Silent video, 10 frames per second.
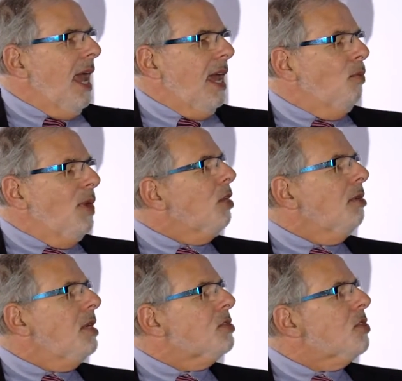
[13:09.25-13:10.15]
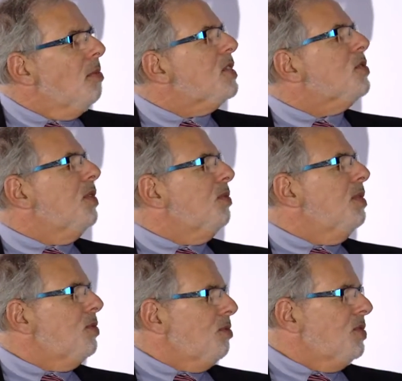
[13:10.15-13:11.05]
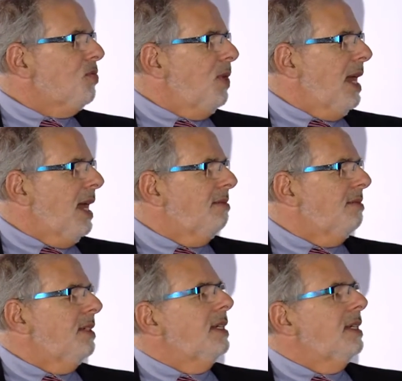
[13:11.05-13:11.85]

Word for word: And we can only do so much with the resources we have.